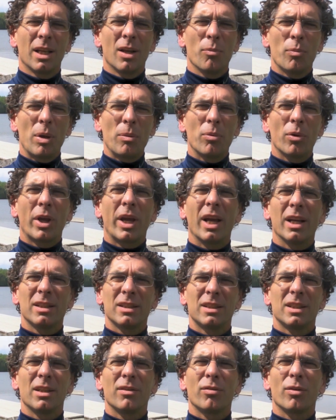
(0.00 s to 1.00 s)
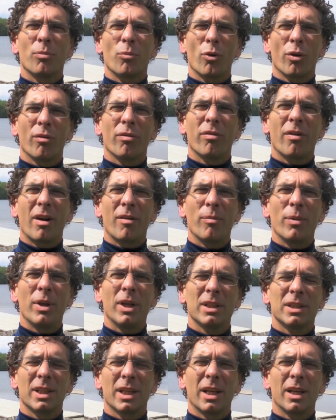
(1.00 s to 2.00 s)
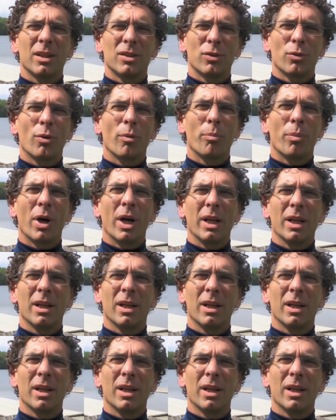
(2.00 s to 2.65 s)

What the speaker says: people can't sit for more than 5 minutes. They get a sore butt.